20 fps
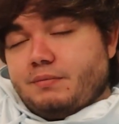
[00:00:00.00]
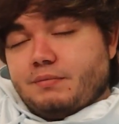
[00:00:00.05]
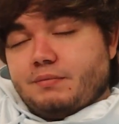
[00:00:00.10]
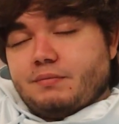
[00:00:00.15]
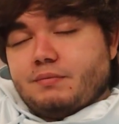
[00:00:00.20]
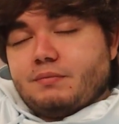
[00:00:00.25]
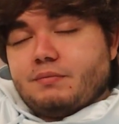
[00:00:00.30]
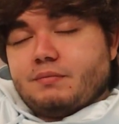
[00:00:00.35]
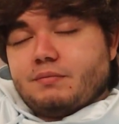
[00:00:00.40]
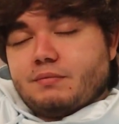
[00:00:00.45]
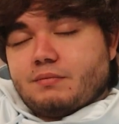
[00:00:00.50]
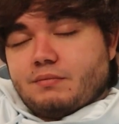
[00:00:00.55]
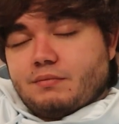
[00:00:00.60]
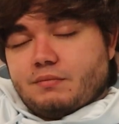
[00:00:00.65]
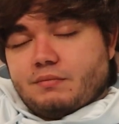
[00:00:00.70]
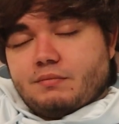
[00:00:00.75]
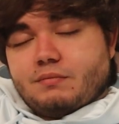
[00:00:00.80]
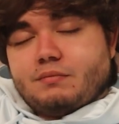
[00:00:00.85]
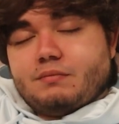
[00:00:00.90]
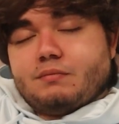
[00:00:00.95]

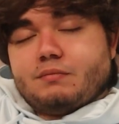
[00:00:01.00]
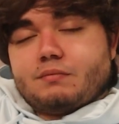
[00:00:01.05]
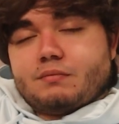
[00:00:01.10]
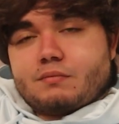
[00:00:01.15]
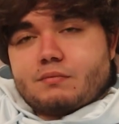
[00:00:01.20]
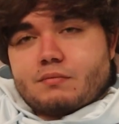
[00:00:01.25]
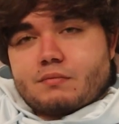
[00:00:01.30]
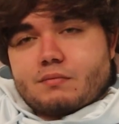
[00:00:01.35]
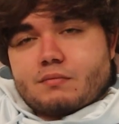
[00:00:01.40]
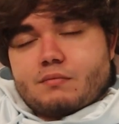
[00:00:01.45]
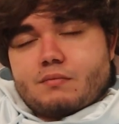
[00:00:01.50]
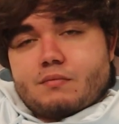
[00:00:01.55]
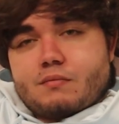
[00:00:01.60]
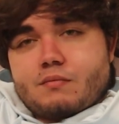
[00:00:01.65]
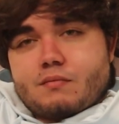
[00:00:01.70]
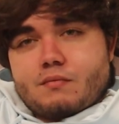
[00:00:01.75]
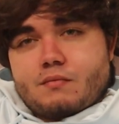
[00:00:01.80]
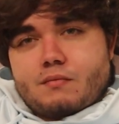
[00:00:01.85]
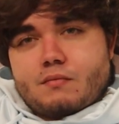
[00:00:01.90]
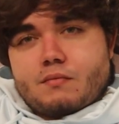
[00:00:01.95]

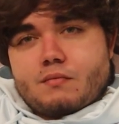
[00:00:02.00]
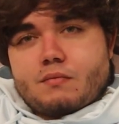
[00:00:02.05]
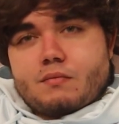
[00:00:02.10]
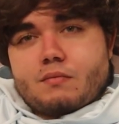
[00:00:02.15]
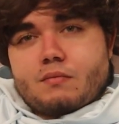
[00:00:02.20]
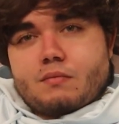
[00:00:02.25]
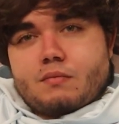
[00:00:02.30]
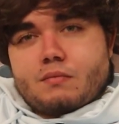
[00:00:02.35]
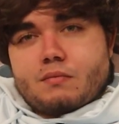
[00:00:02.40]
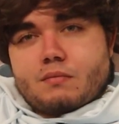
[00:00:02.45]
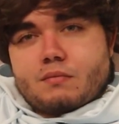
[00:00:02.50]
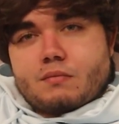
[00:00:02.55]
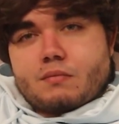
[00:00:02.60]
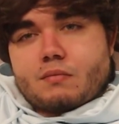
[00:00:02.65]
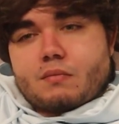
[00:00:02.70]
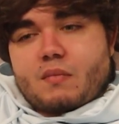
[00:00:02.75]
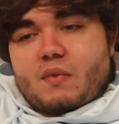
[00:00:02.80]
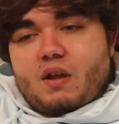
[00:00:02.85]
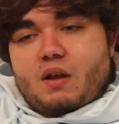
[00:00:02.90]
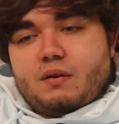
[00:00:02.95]

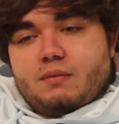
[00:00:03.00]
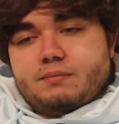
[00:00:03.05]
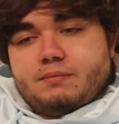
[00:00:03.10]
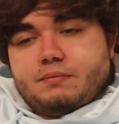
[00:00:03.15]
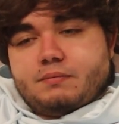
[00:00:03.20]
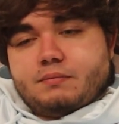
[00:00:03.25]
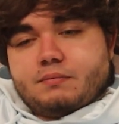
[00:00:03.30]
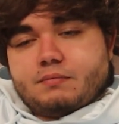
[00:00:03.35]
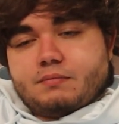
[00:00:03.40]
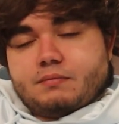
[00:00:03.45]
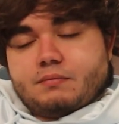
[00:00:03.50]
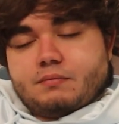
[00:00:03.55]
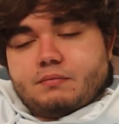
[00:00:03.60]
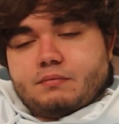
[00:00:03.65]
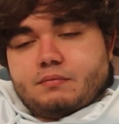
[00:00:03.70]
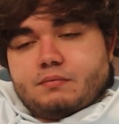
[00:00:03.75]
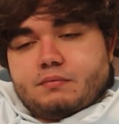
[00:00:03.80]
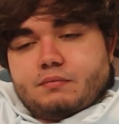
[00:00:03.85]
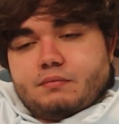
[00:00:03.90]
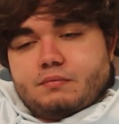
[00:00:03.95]

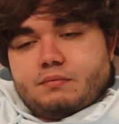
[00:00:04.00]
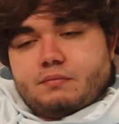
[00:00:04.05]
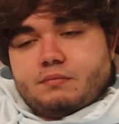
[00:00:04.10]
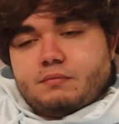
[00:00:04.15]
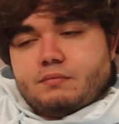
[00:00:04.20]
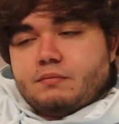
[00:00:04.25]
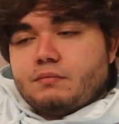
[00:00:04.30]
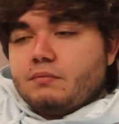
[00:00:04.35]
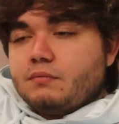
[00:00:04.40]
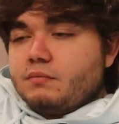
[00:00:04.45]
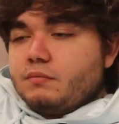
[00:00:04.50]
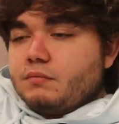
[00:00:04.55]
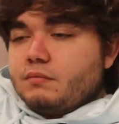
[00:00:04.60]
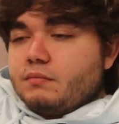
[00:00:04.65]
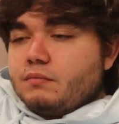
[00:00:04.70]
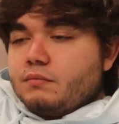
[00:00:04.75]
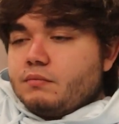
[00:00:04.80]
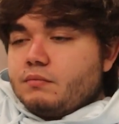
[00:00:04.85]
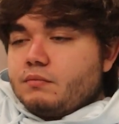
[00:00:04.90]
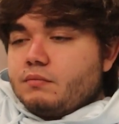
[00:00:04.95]

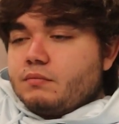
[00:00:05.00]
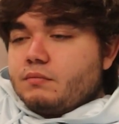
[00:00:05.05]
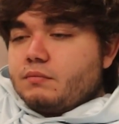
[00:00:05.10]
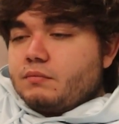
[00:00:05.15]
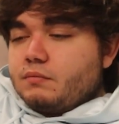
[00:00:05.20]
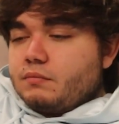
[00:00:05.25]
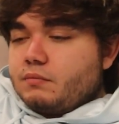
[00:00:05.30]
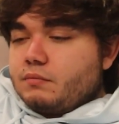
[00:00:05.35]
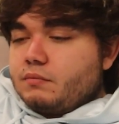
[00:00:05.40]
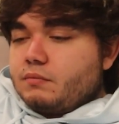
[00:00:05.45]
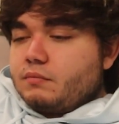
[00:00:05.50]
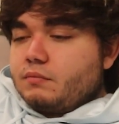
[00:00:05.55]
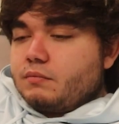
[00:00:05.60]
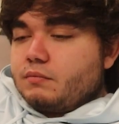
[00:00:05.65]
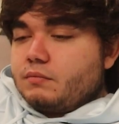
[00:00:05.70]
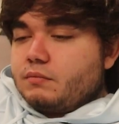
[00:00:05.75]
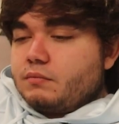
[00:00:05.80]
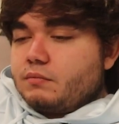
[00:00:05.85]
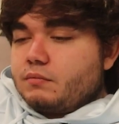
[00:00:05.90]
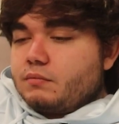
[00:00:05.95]

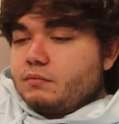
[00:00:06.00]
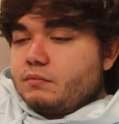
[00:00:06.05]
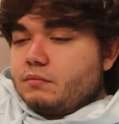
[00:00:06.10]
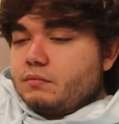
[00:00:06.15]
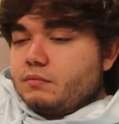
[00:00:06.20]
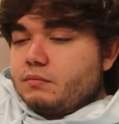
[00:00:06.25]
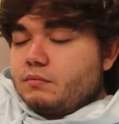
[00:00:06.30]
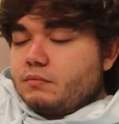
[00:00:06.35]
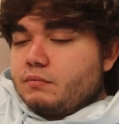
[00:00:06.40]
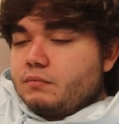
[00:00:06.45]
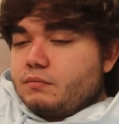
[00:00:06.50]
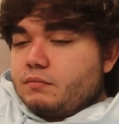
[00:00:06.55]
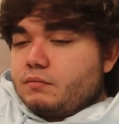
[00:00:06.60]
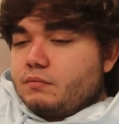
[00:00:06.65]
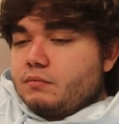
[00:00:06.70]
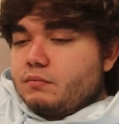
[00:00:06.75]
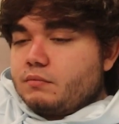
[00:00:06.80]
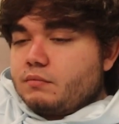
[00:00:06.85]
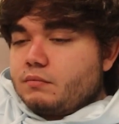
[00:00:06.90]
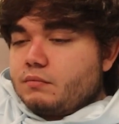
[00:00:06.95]

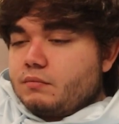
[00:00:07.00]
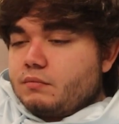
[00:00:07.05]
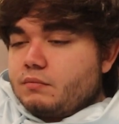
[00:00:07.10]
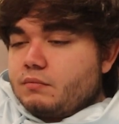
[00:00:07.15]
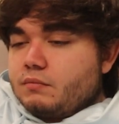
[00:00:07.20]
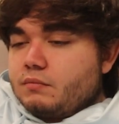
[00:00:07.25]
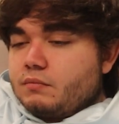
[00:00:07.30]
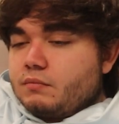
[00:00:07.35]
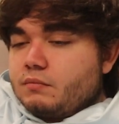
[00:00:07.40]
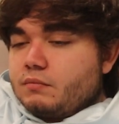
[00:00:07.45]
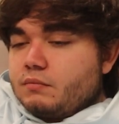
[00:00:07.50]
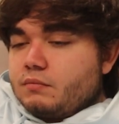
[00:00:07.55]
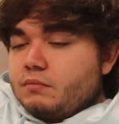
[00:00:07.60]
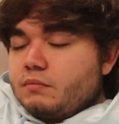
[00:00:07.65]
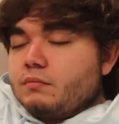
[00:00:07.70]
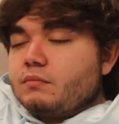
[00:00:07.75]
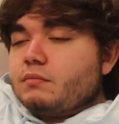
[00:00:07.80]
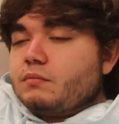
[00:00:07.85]
The person shown says nothing.